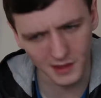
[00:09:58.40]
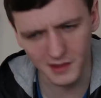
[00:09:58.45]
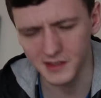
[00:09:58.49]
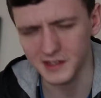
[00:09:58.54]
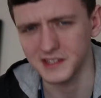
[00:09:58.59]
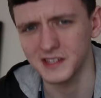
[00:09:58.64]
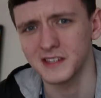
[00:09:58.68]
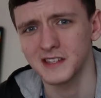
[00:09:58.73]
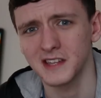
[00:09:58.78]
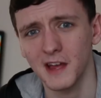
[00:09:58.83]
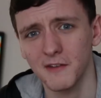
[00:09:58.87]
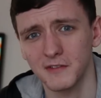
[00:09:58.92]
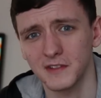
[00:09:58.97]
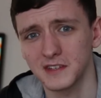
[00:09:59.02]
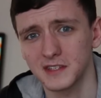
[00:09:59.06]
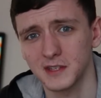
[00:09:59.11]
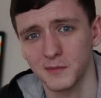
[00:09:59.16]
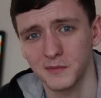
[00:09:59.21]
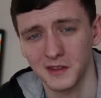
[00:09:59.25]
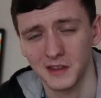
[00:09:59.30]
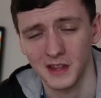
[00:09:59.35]
this is definitely
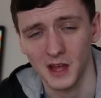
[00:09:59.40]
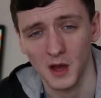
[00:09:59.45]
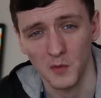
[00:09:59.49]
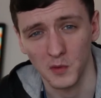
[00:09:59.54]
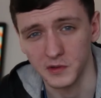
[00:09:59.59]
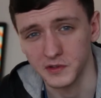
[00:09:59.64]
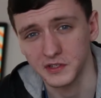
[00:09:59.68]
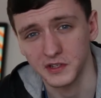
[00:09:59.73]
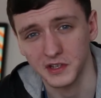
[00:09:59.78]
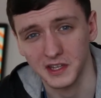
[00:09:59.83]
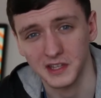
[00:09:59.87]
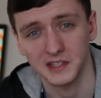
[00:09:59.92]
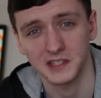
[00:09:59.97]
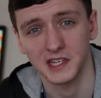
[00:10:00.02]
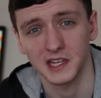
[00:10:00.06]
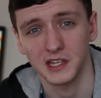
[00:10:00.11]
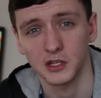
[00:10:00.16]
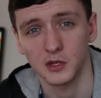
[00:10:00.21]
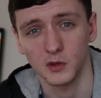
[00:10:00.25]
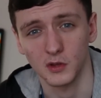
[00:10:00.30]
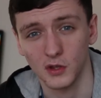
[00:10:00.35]
something that I want to
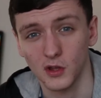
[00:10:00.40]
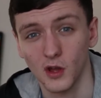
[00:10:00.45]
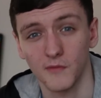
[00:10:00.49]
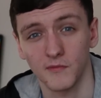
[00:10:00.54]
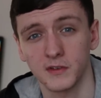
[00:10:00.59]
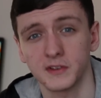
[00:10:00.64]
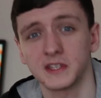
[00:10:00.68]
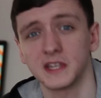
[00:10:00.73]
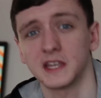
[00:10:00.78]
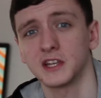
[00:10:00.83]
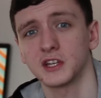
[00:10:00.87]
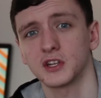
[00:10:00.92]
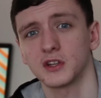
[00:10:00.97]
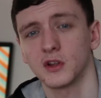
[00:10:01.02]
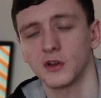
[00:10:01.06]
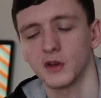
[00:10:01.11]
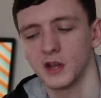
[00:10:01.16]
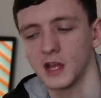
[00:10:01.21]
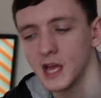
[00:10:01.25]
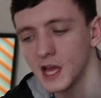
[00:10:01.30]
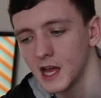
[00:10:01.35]
continue the conversation
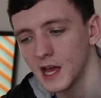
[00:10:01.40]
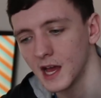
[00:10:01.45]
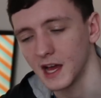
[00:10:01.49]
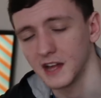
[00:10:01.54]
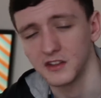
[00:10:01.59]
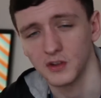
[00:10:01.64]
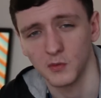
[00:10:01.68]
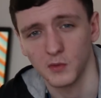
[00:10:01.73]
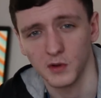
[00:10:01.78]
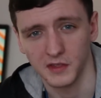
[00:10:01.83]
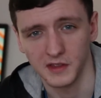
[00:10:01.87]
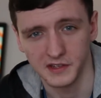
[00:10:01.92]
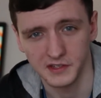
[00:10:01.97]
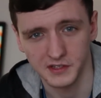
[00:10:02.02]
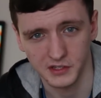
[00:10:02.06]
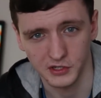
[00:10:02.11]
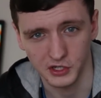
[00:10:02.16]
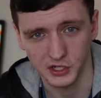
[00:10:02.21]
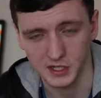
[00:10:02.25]
on. I don't want this to